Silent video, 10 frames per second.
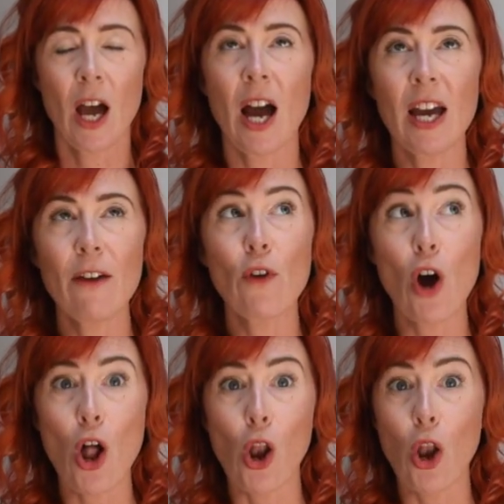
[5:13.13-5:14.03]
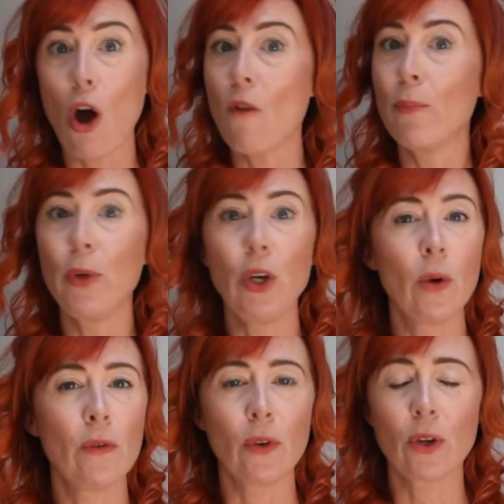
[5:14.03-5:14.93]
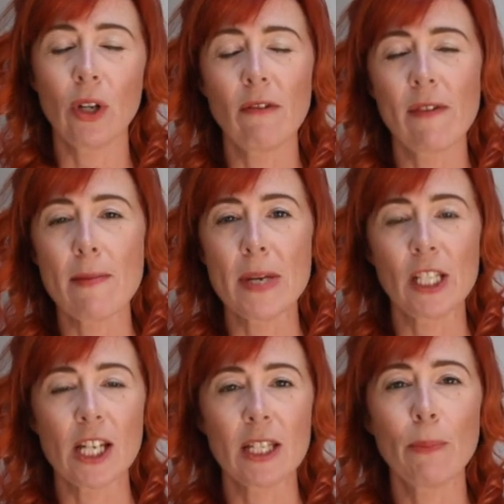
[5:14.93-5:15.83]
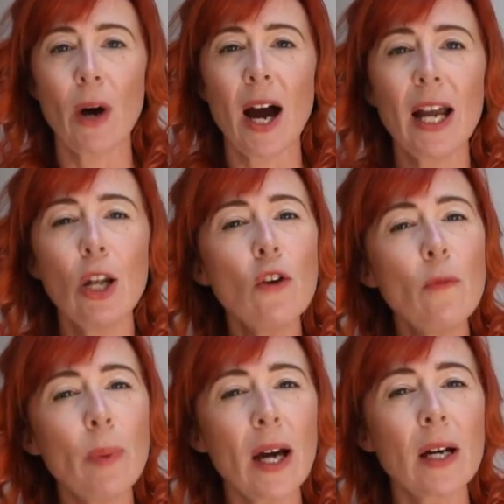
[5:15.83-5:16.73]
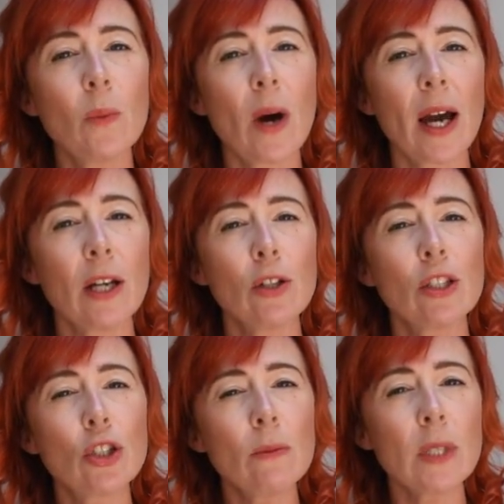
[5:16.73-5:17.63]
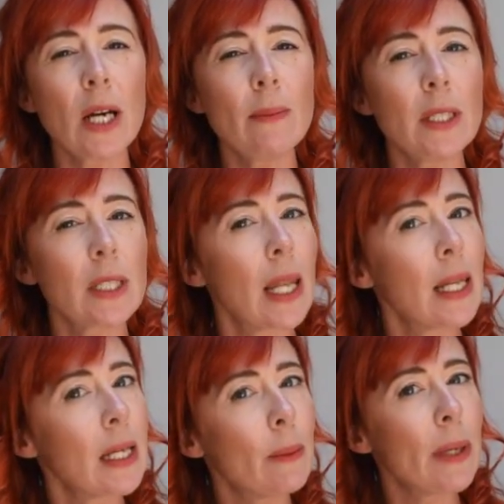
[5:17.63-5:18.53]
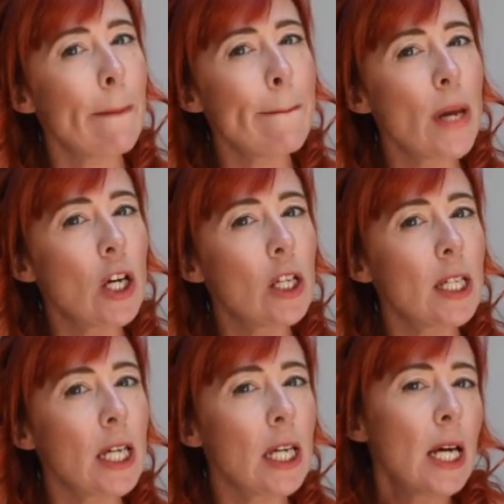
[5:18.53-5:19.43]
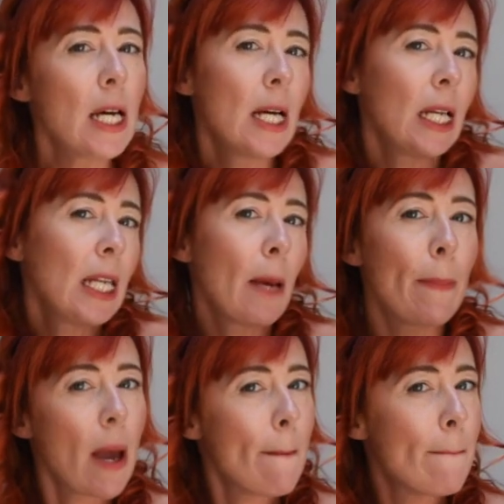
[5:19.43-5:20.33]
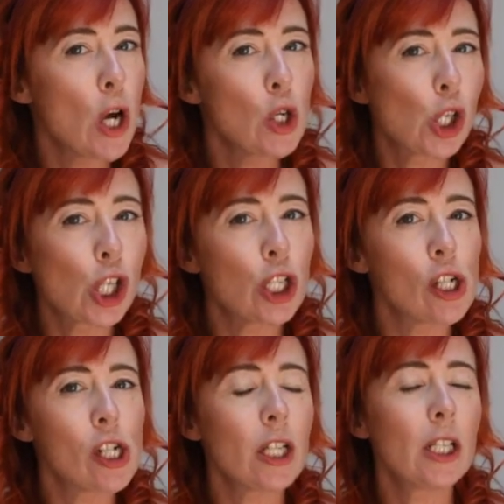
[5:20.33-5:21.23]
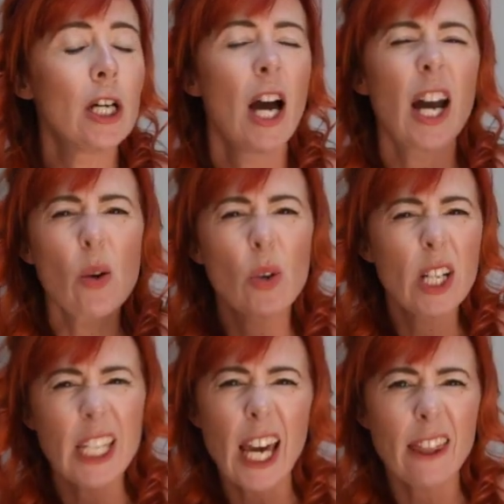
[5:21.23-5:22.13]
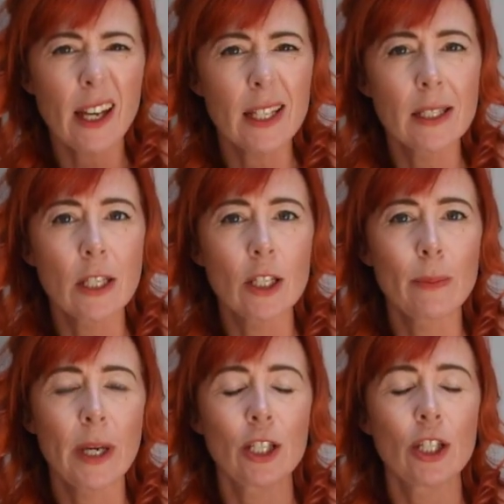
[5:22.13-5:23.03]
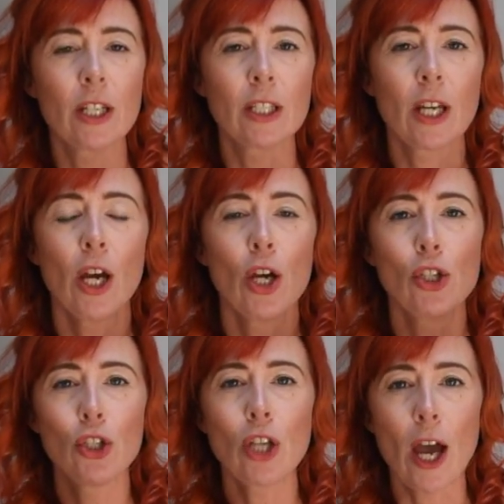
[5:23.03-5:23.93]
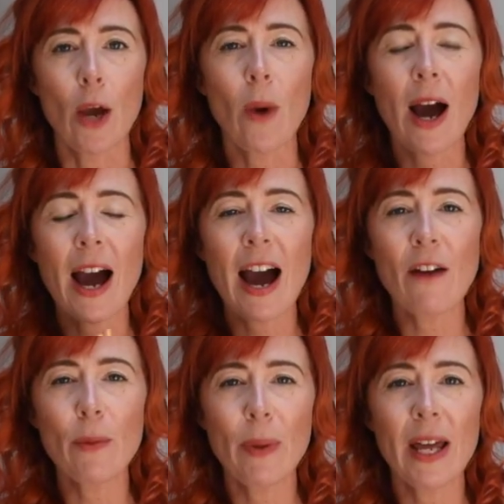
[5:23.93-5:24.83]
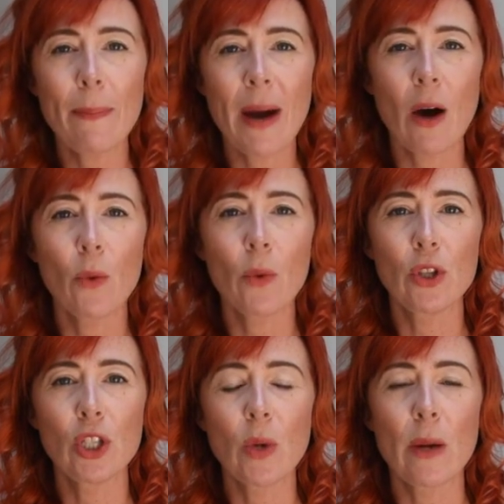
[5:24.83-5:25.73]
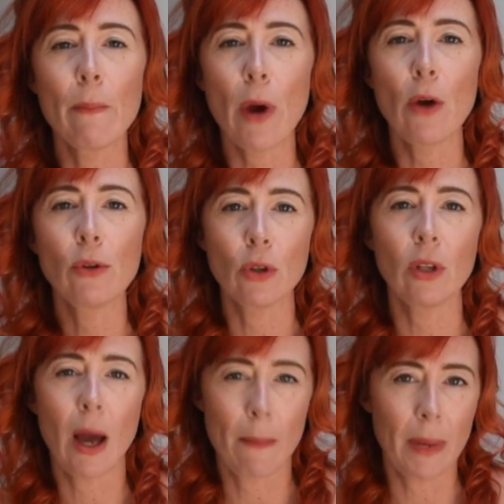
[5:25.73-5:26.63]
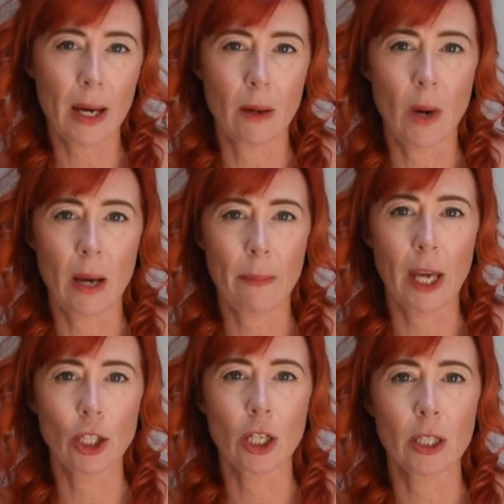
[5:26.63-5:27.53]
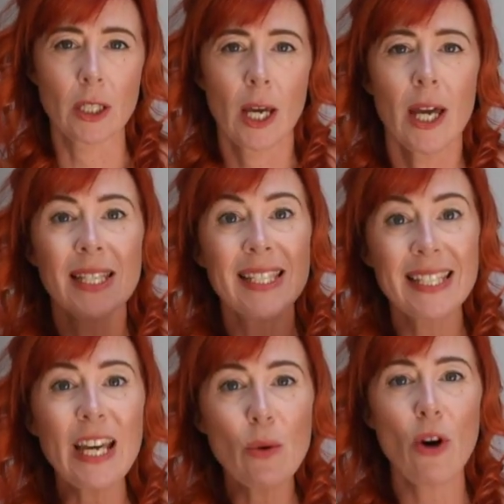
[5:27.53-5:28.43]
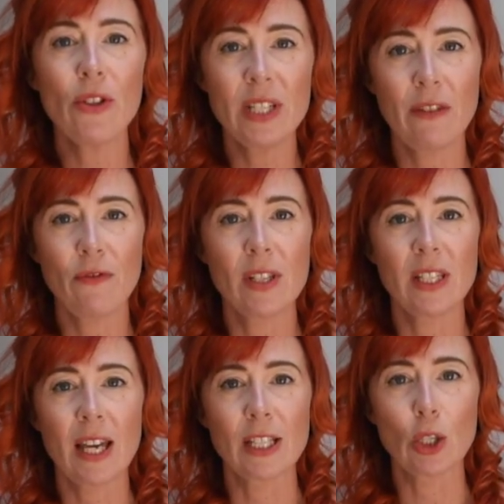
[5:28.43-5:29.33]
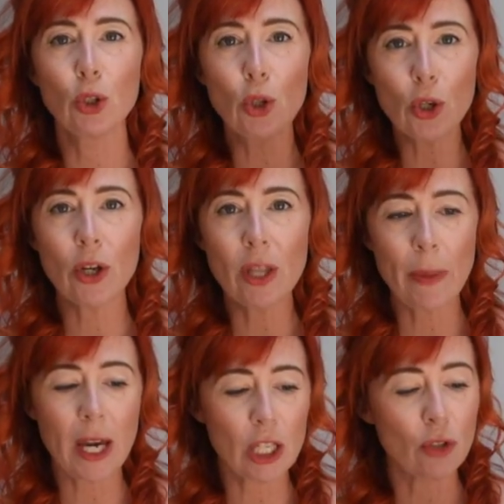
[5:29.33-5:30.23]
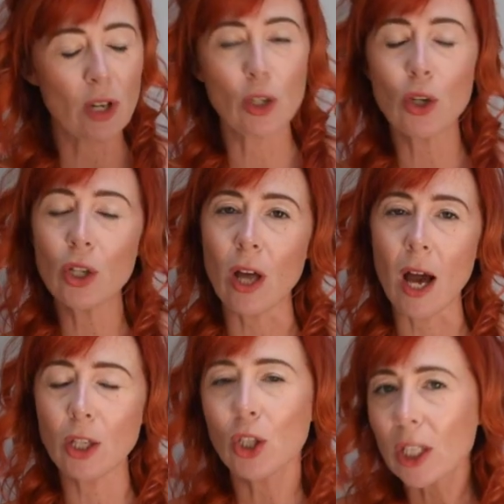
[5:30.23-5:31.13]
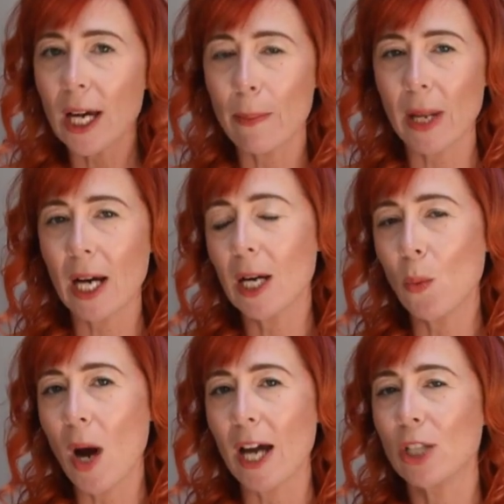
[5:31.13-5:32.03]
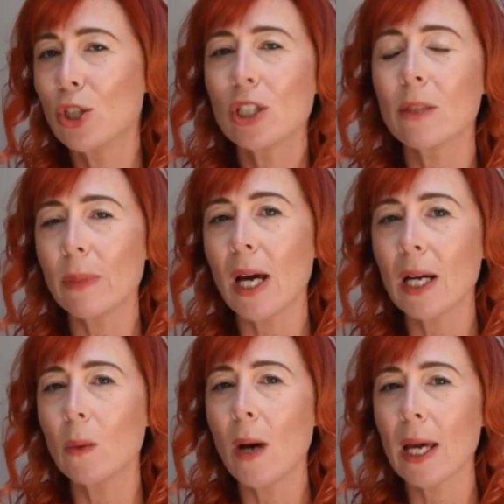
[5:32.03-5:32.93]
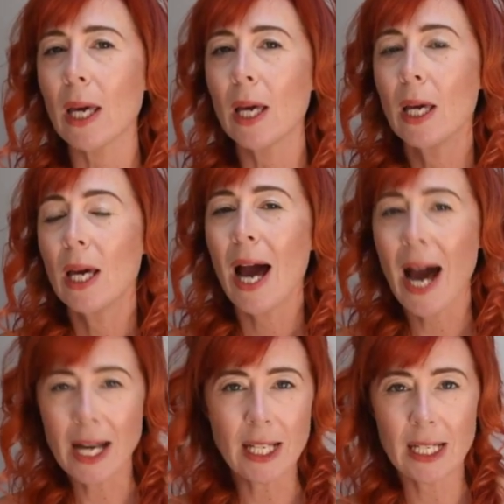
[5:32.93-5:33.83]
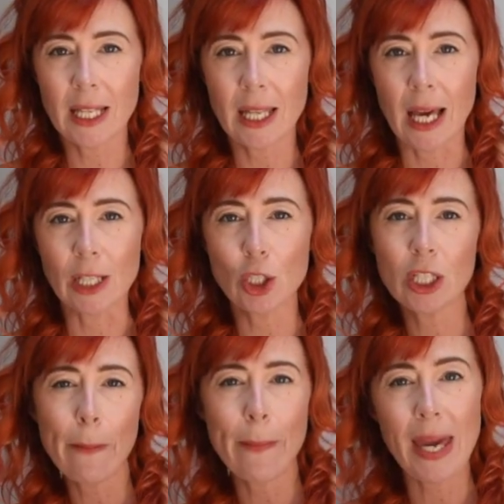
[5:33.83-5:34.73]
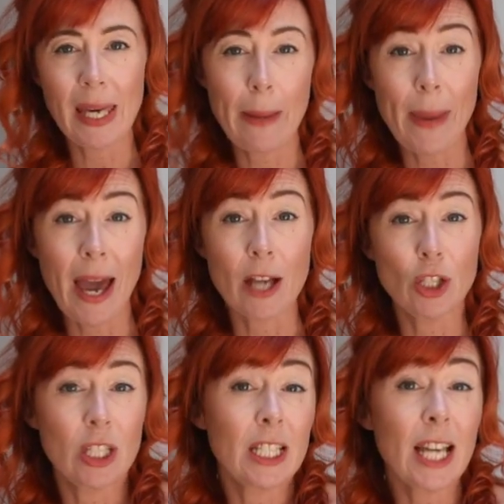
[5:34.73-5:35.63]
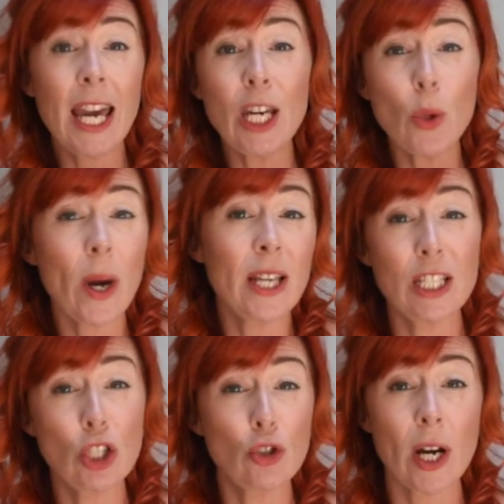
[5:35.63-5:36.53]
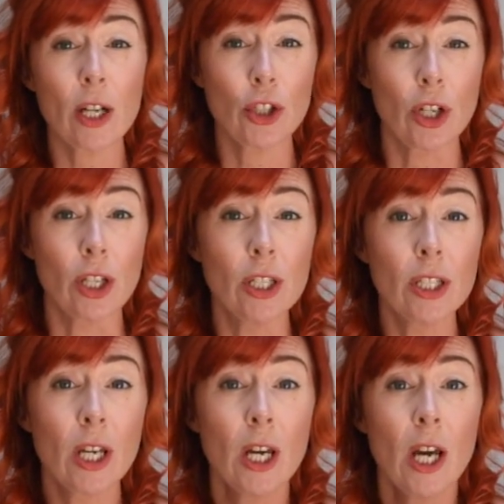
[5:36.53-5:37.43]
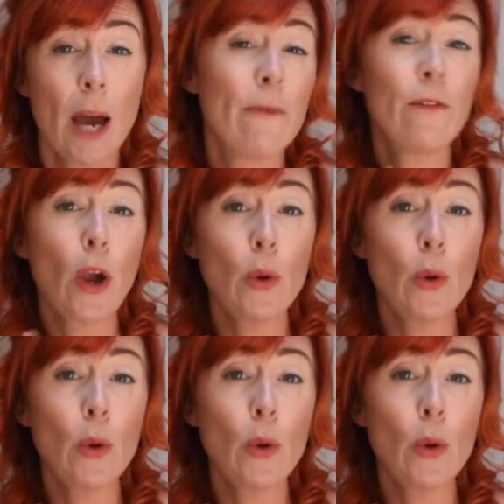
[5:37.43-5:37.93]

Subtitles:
I have got a lot of beautiful colour images, but I love black and white because sometimes it's a little bit moody, a little bit emotional, and I want to get that into those pictures. So have a play about with doing both colour and black and white pictures. See what the difference is. Look at the picture in colour and look at it in black and white. And does the black and white add anything? Does it make it better? Does it take away distractions and